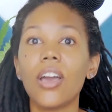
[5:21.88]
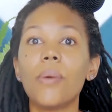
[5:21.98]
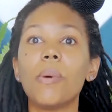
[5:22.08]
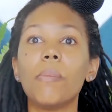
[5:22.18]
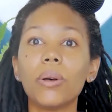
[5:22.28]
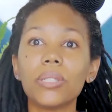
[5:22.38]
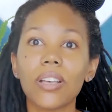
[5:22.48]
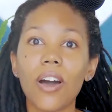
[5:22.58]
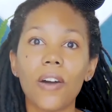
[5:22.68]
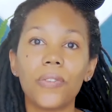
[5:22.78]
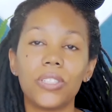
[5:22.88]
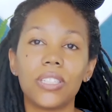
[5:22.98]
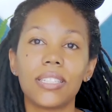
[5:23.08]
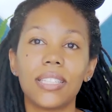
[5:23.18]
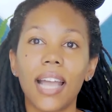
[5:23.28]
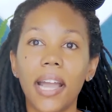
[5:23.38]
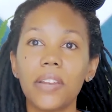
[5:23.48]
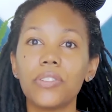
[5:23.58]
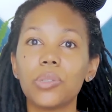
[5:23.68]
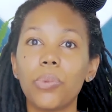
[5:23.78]
Mimosa offers us the kind
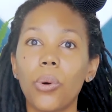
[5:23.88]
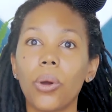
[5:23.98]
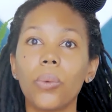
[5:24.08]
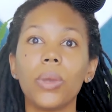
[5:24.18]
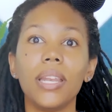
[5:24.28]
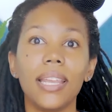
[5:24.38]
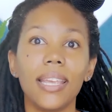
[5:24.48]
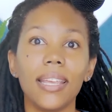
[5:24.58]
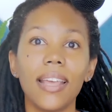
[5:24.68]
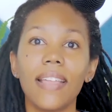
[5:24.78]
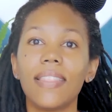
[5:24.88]
of support we need,